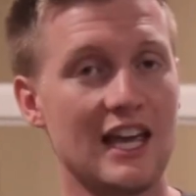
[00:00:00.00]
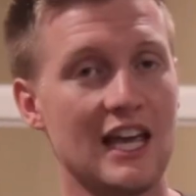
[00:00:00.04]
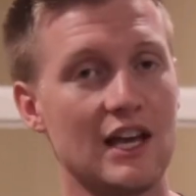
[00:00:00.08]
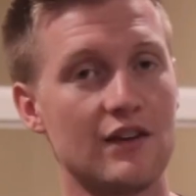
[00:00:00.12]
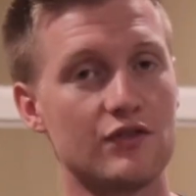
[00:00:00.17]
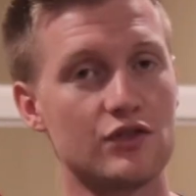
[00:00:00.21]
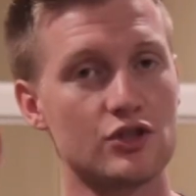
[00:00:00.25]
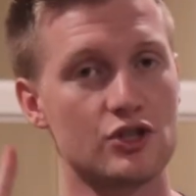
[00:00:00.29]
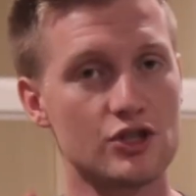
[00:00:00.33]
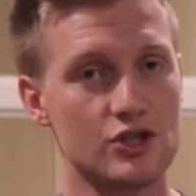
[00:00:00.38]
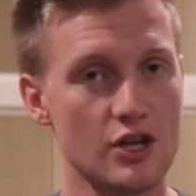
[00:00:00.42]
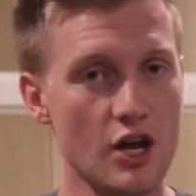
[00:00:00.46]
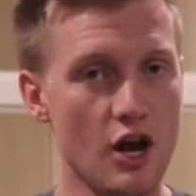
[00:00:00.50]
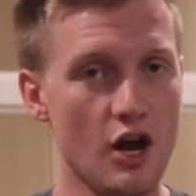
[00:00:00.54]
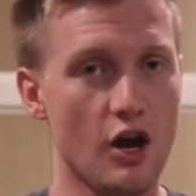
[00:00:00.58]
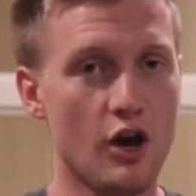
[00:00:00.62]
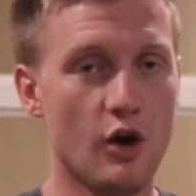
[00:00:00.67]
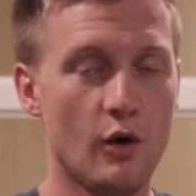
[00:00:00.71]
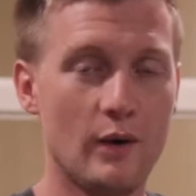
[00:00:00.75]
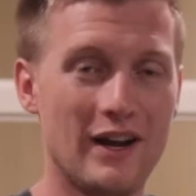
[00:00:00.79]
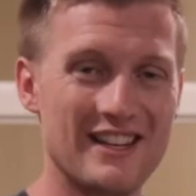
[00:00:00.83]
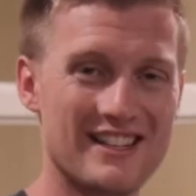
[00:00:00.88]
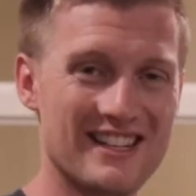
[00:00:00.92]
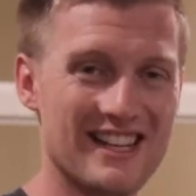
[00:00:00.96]
If
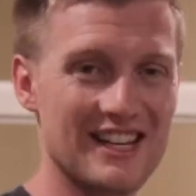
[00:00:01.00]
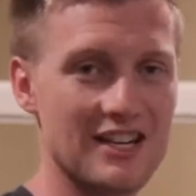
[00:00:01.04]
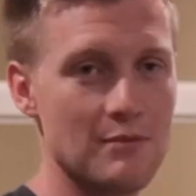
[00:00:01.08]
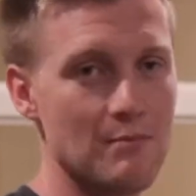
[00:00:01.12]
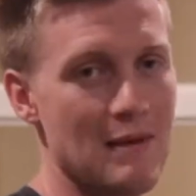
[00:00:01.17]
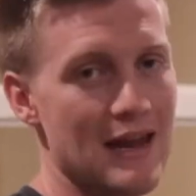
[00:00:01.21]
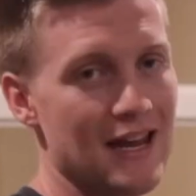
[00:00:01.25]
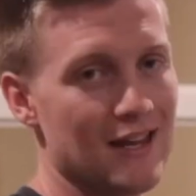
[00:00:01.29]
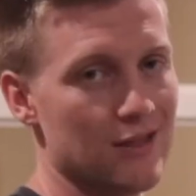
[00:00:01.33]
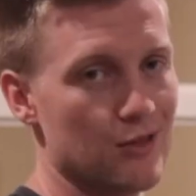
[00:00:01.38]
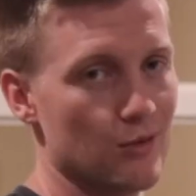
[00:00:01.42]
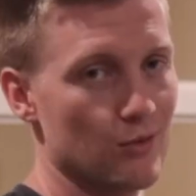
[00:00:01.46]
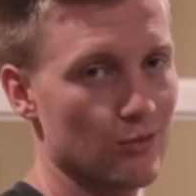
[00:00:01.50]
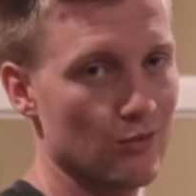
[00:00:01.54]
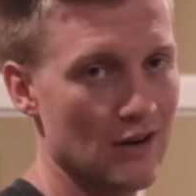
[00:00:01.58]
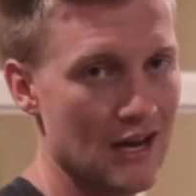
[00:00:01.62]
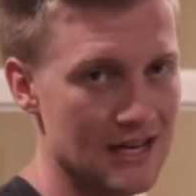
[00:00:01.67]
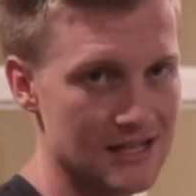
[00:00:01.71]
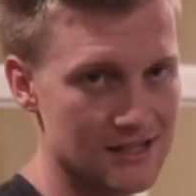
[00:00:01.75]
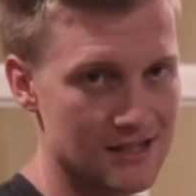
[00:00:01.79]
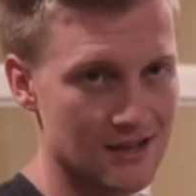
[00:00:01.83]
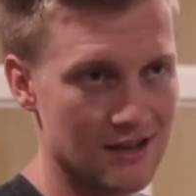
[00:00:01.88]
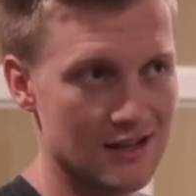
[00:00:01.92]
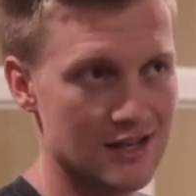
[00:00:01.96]
so, it's going to make the
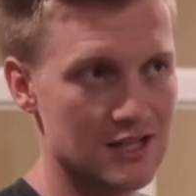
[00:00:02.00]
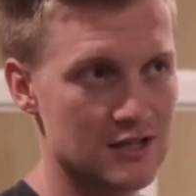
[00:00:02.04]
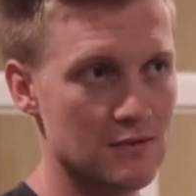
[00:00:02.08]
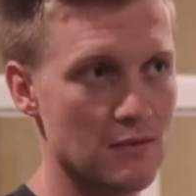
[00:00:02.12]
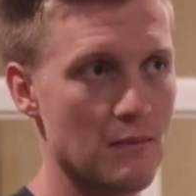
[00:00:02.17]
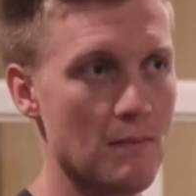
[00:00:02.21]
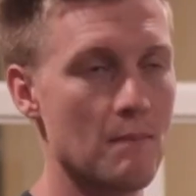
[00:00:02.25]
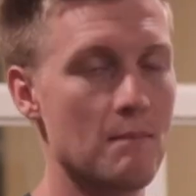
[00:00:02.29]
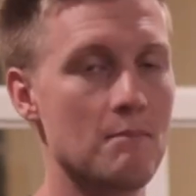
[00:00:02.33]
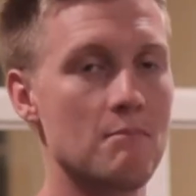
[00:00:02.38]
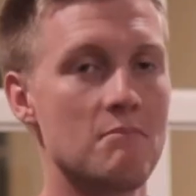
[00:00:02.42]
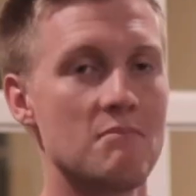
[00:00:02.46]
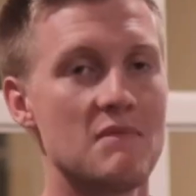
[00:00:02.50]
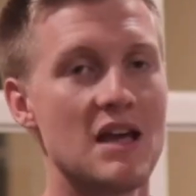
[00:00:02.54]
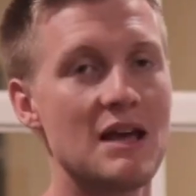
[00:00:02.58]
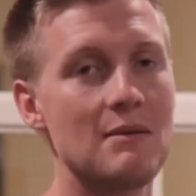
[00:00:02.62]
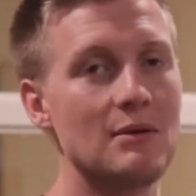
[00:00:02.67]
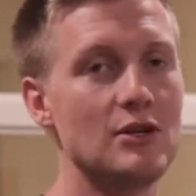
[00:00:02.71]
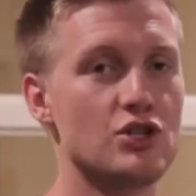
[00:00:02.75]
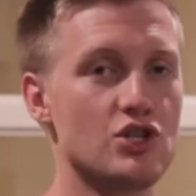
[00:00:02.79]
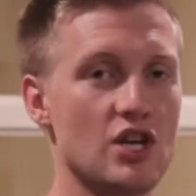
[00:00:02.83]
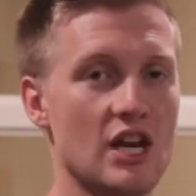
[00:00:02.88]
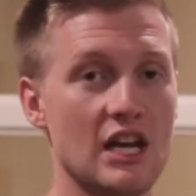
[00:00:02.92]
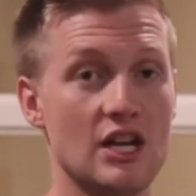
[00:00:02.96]
rest of this
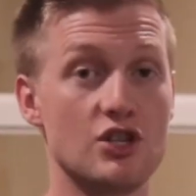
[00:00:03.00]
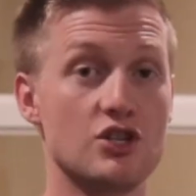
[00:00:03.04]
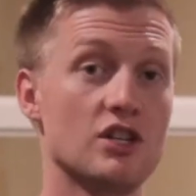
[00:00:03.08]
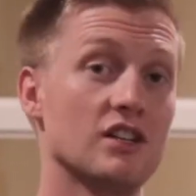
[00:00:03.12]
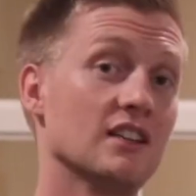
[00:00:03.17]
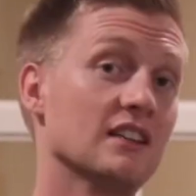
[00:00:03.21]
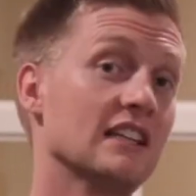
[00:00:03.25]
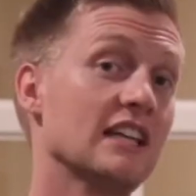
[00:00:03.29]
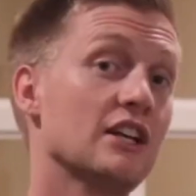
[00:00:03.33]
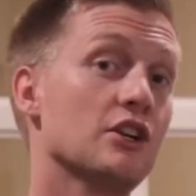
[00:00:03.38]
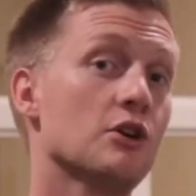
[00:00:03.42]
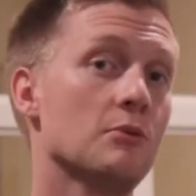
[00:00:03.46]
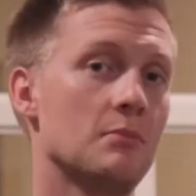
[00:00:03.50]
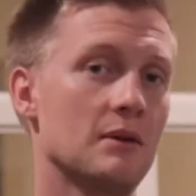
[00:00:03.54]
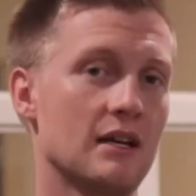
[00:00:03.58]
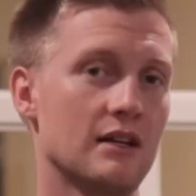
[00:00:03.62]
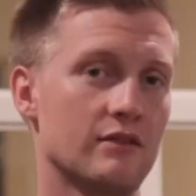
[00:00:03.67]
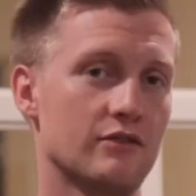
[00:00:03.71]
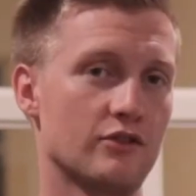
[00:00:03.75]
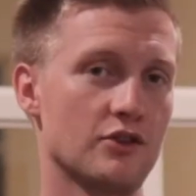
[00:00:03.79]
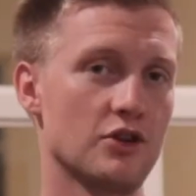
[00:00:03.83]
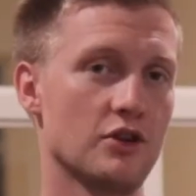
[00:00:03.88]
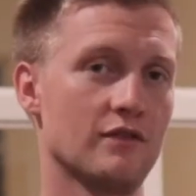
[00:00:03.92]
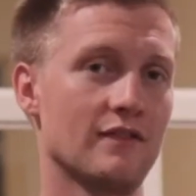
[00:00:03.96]
maybe change a little
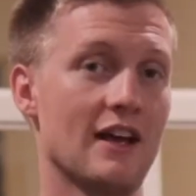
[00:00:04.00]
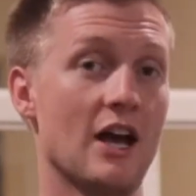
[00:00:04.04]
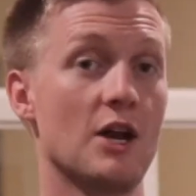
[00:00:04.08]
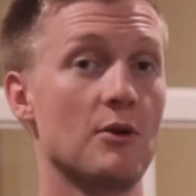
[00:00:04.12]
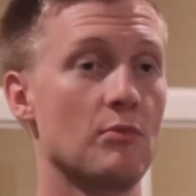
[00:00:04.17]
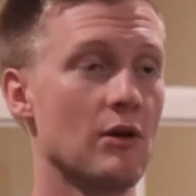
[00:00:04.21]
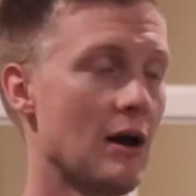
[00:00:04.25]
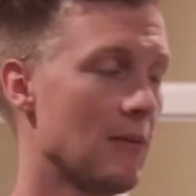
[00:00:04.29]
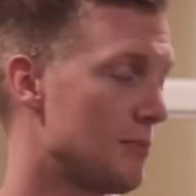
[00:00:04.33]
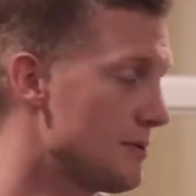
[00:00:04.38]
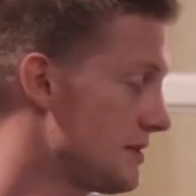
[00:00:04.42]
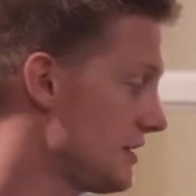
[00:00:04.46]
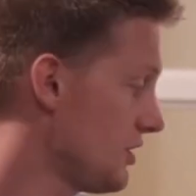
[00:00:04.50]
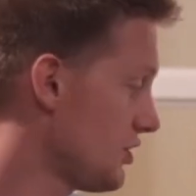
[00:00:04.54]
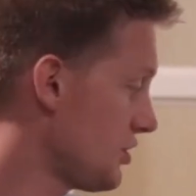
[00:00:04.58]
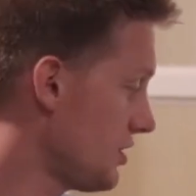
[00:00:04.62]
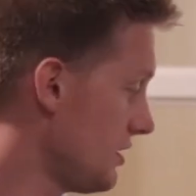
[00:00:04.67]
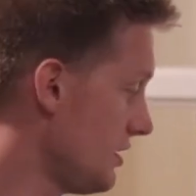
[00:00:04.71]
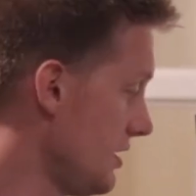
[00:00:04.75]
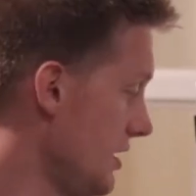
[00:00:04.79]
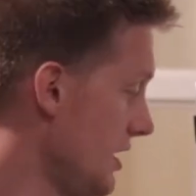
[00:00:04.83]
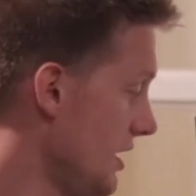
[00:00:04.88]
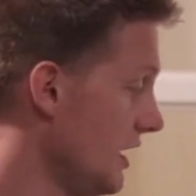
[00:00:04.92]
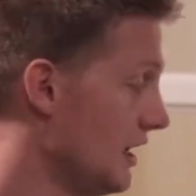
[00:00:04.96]
bit for your value
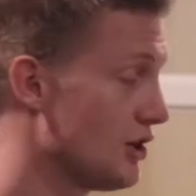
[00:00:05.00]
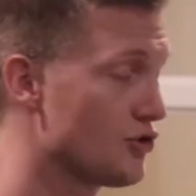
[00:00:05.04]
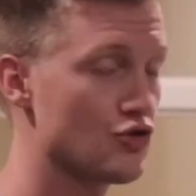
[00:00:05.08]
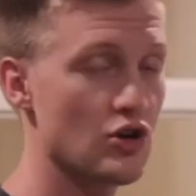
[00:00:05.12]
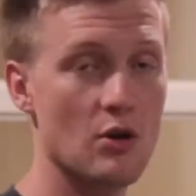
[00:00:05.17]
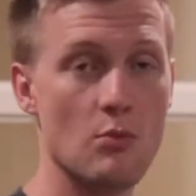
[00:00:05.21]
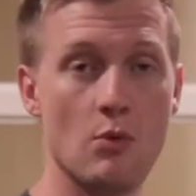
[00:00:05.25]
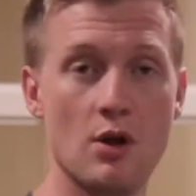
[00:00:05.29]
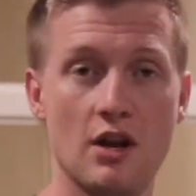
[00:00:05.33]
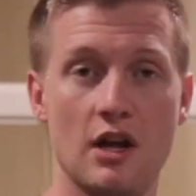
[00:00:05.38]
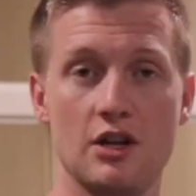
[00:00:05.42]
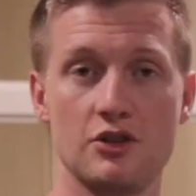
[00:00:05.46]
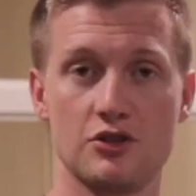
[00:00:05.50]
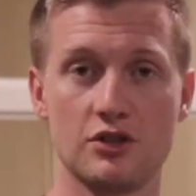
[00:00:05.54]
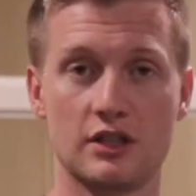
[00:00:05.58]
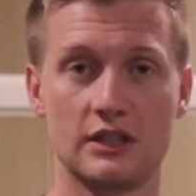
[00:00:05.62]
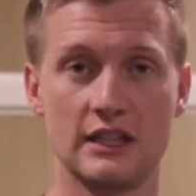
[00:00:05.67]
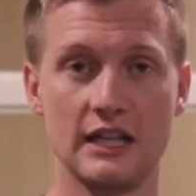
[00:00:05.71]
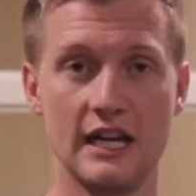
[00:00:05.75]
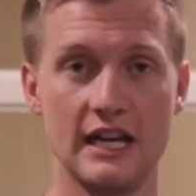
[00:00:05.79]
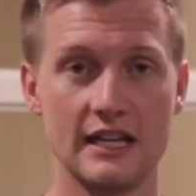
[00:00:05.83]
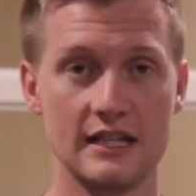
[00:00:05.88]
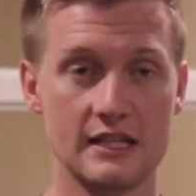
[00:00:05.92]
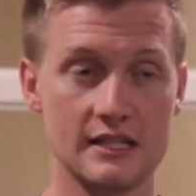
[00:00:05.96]
proposition. Dream 100
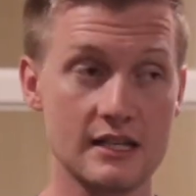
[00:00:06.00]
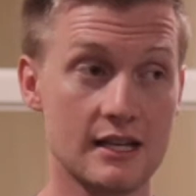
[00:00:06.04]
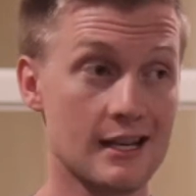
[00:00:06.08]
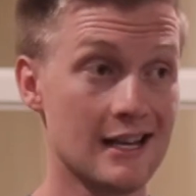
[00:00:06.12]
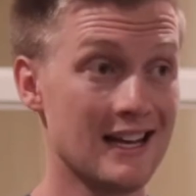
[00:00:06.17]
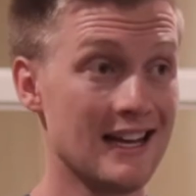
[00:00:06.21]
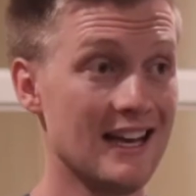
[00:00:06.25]
clients.